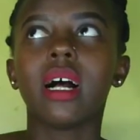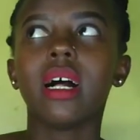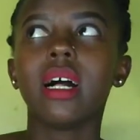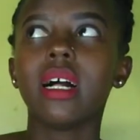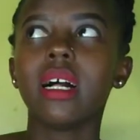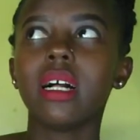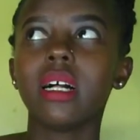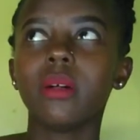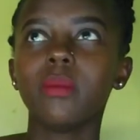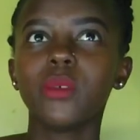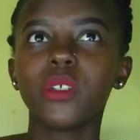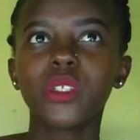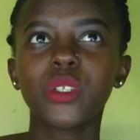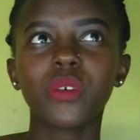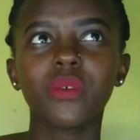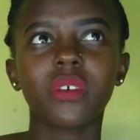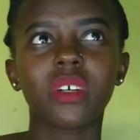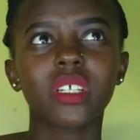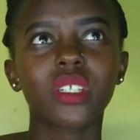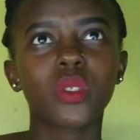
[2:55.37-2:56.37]
Most
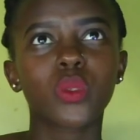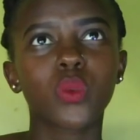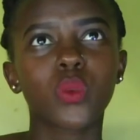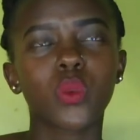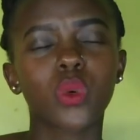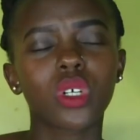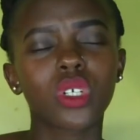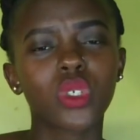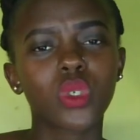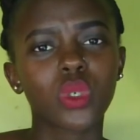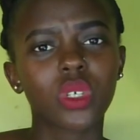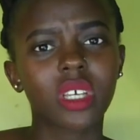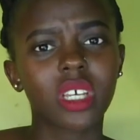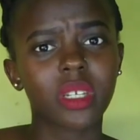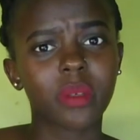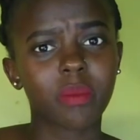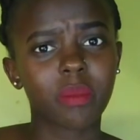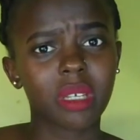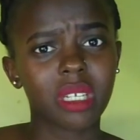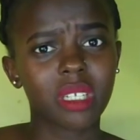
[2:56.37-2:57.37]
of us want to
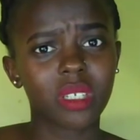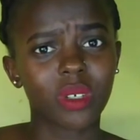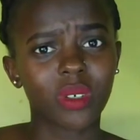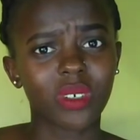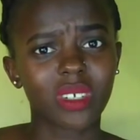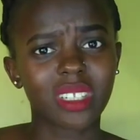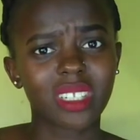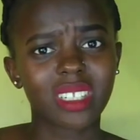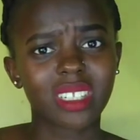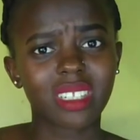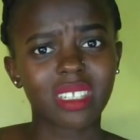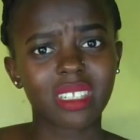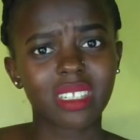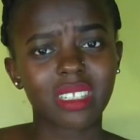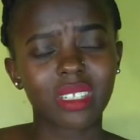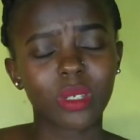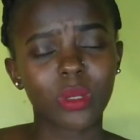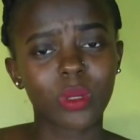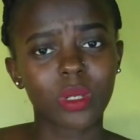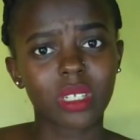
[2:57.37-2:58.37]
get big dogs
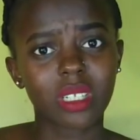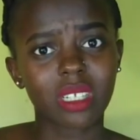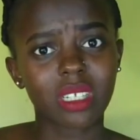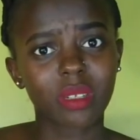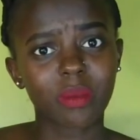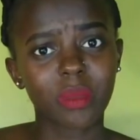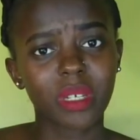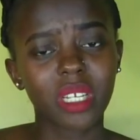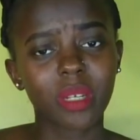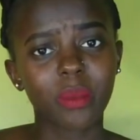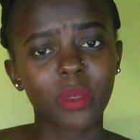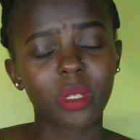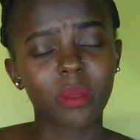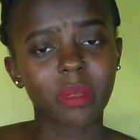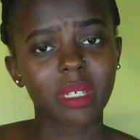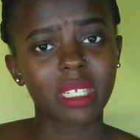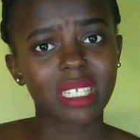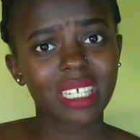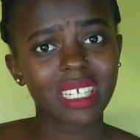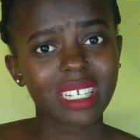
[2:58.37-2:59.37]
because there's minimal
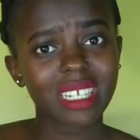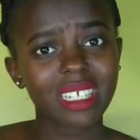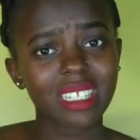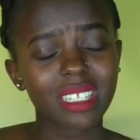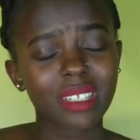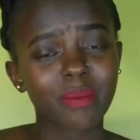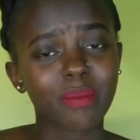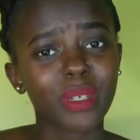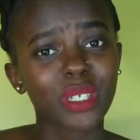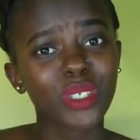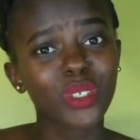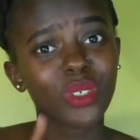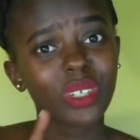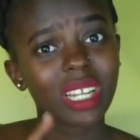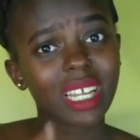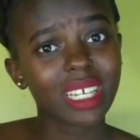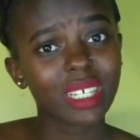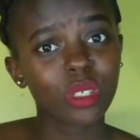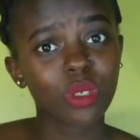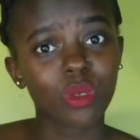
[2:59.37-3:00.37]
maintenance, but you
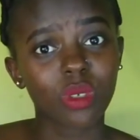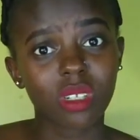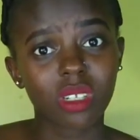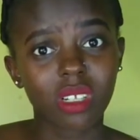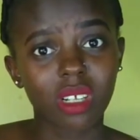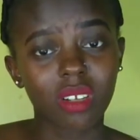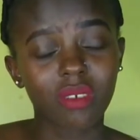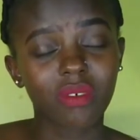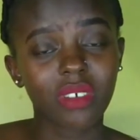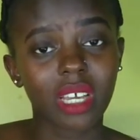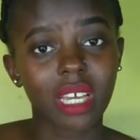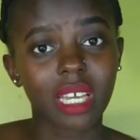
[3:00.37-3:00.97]
lie to yourself,